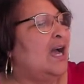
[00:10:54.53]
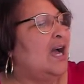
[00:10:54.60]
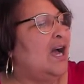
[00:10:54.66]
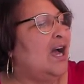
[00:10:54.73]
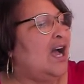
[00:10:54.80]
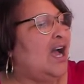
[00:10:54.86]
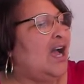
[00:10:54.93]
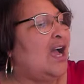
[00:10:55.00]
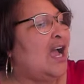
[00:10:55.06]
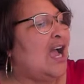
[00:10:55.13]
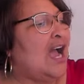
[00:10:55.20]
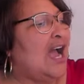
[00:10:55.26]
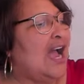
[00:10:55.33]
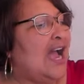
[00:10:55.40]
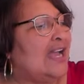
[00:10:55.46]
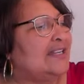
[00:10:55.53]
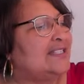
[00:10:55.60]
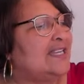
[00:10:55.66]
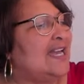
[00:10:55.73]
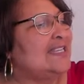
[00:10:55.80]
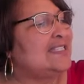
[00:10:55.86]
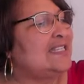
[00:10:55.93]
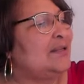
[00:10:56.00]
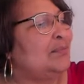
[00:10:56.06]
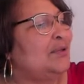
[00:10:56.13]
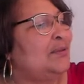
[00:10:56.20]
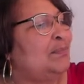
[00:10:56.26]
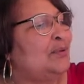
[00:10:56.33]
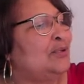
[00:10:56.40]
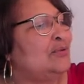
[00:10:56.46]
Uh, I tested it
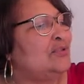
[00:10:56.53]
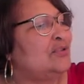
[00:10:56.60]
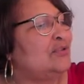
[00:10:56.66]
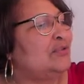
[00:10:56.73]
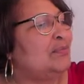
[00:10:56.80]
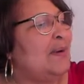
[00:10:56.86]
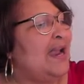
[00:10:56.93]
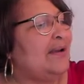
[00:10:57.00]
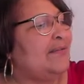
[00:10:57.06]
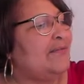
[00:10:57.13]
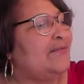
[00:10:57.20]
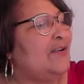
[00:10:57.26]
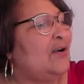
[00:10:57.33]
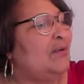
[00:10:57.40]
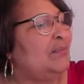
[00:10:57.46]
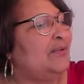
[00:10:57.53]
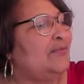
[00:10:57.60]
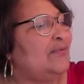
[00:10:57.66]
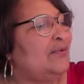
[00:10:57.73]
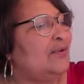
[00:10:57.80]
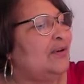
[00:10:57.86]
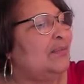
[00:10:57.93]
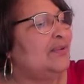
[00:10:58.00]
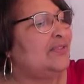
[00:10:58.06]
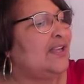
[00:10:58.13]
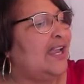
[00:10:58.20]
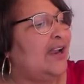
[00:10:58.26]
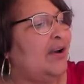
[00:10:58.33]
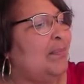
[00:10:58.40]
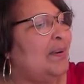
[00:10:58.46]
with a Bluetooth microphone before with the
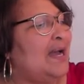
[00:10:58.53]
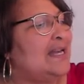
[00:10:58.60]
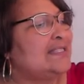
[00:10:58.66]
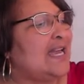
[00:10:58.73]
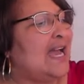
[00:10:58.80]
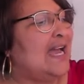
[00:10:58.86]
AirPods.